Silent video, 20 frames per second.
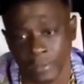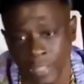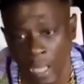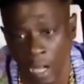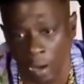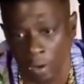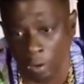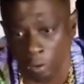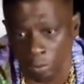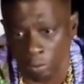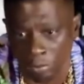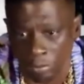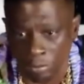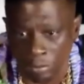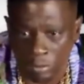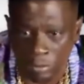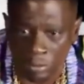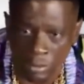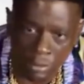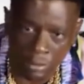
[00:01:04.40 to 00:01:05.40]
on now,
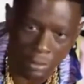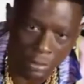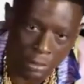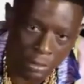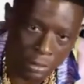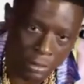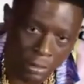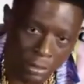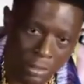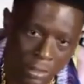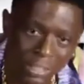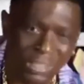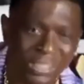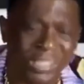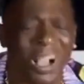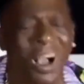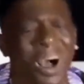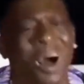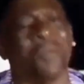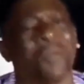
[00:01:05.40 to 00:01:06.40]
dawg.
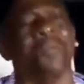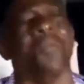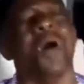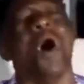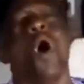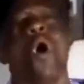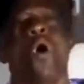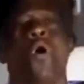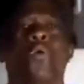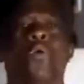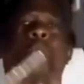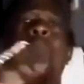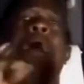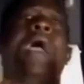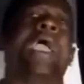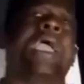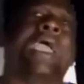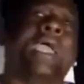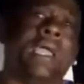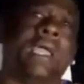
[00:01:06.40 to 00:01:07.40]
Come
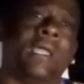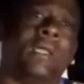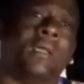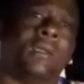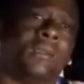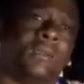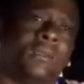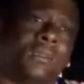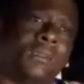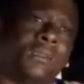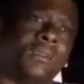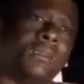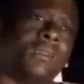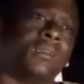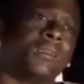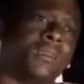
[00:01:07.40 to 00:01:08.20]
on, man.